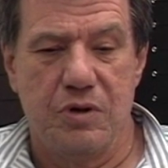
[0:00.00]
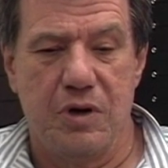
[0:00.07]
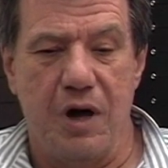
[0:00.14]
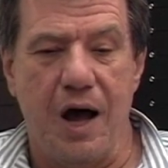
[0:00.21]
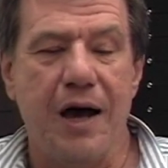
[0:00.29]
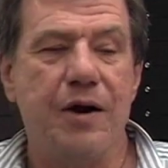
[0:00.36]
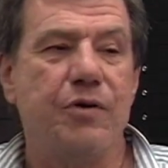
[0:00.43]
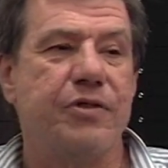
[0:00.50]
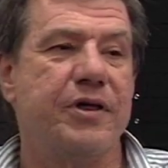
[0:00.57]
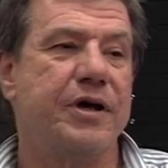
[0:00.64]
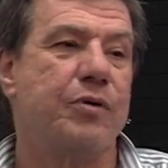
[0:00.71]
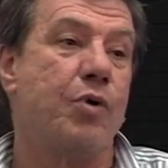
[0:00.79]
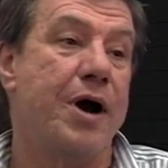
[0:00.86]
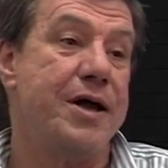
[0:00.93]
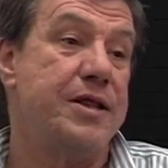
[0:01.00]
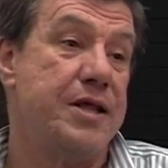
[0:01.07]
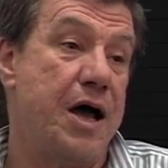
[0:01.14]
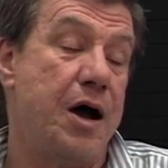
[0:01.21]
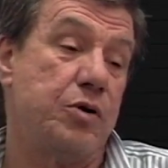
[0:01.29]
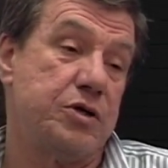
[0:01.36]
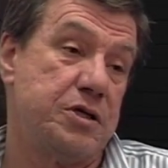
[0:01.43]
I don't think right
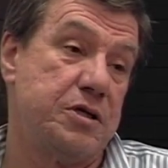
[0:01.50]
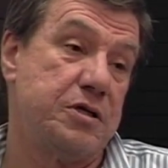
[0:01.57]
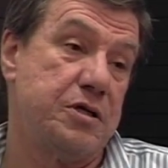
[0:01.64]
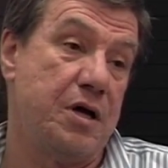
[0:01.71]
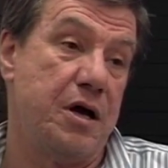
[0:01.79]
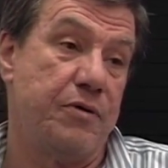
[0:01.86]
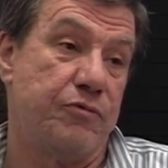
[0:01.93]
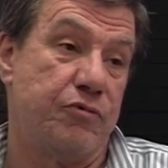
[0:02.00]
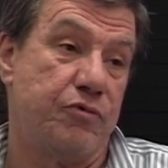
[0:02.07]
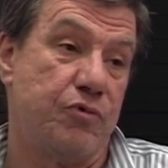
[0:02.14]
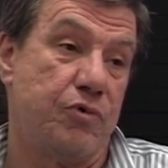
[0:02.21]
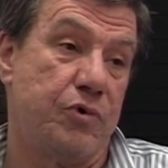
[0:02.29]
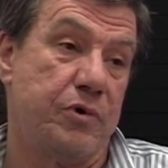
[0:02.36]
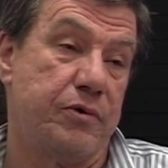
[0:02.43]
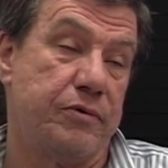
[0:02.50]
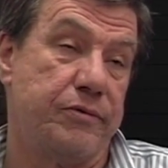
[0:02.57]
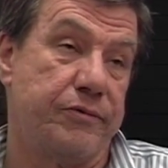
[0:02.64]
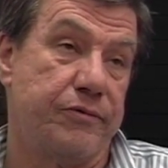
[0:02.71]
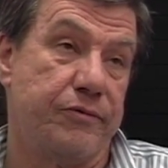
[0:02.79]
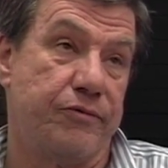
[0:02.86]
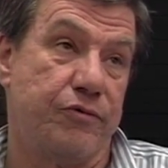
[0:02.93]
now is the time for
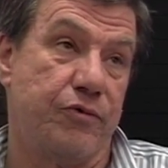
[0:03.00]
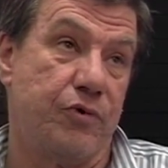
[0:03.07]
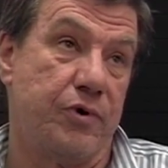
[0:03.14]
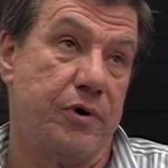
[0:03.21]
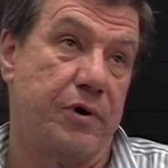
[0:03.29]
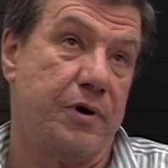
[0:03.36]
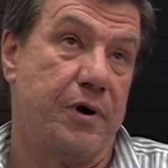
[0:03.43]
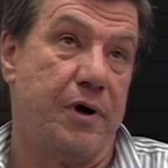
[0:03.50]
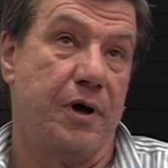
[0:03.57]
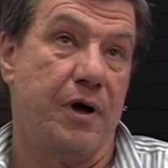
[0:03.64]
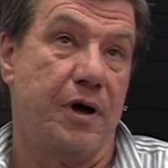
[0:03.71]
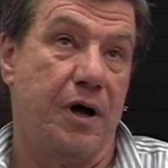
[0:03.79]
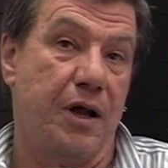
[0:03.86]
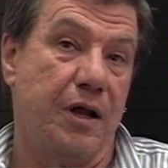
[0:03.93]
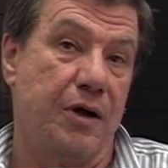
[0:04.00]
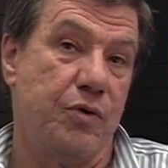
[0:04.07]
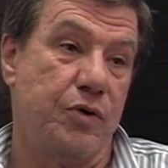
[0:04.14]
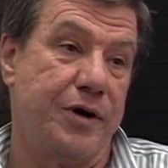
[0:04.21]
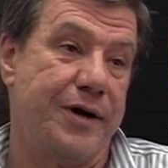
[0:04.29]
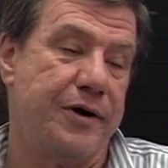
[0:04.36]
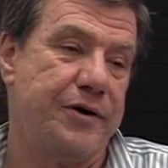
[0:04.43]

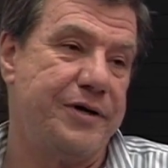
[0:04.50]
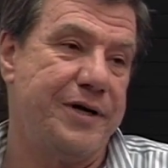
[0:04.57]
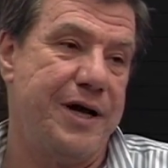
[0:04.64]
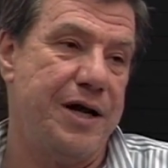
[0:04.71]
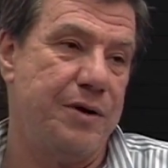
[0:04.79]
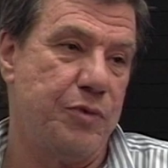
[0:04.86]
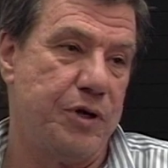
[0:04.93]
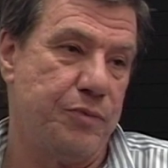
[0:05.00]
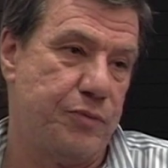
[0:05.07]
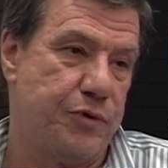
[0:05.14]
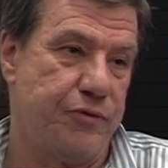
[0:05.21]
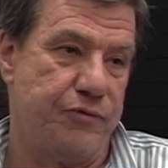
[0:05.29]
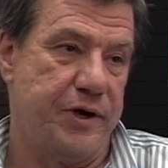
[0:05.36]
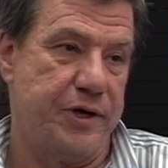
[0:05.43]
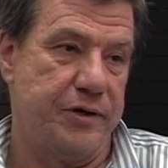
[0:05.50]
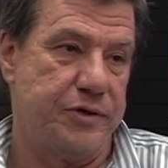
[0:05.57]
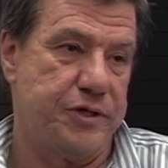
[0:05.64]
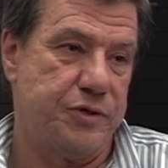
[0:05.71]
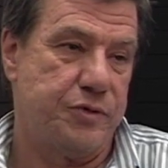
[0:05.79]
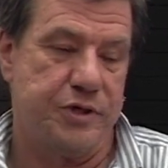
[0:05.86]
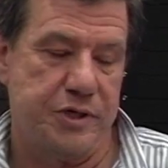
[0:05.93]
Hollywood entertainment purveyors,
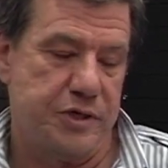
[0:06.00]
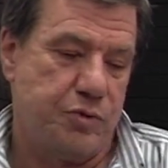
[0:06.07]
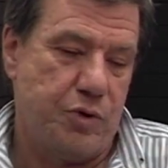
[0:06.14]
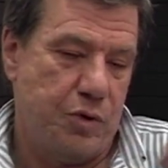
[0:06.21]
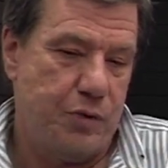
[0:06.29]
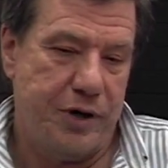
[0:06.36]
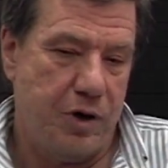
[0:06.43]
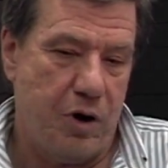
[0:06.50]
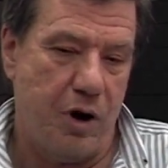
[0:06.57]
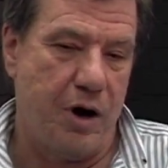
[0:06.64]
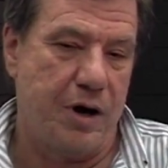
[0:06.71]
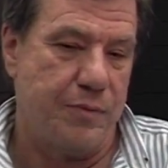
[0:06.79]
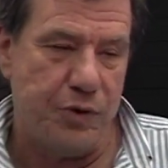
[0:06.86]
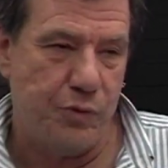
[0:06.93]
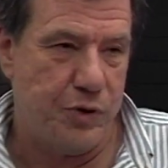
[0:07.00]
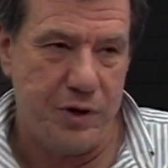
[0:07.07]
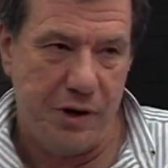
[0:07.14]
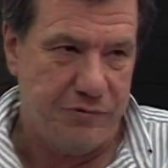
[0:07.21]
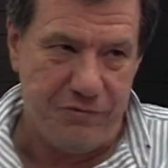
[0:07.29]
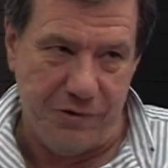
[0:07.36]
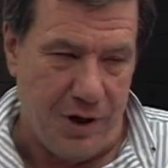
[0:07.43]
which is what we are. I mean, we're not
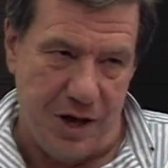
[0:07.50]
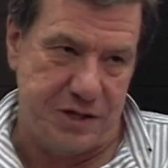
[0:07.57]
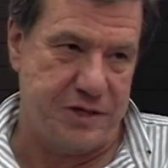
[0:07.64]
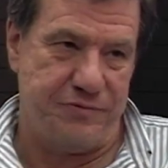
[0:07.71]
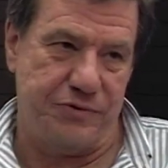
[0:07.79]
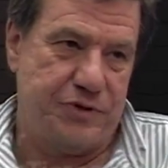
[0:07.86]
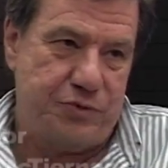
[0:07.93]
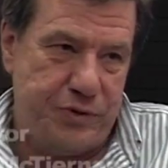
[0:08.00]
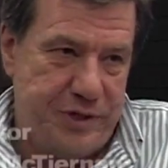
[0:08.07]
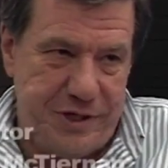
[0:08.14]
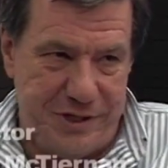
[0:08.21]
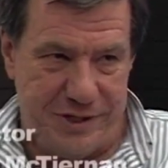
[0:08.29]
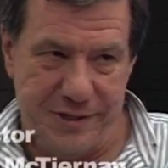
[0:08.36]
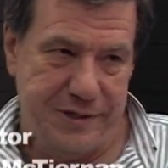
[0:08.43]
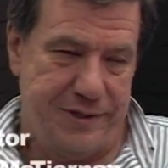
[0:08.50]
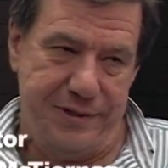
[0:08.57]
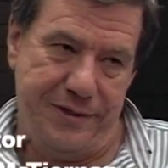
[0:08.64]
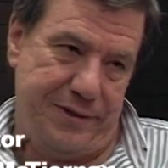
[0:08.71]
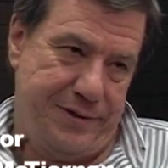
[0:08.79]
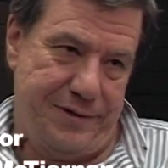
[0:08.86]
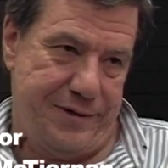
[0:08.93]
philosophers, we just
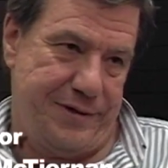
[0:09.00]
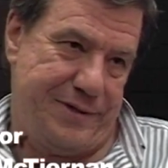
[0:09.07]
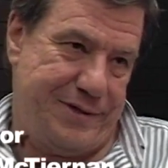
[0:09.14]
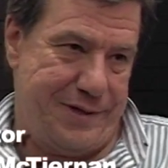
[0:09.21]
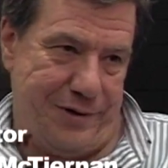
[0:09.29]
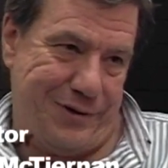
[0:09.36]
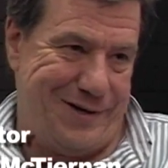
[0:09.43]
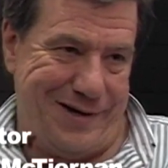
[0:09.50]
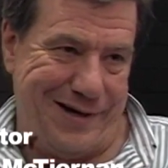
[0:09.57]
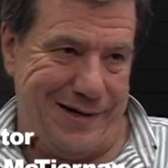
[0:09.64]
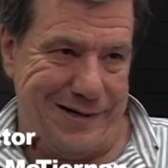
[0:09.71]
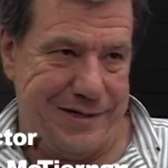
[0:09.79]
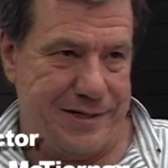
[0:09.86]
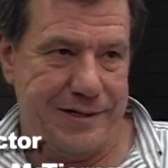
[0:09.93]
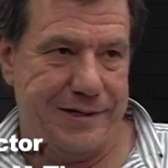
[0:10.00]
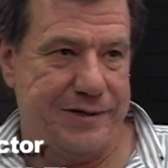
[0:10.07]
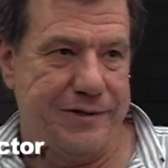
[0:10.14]
sell tickets to,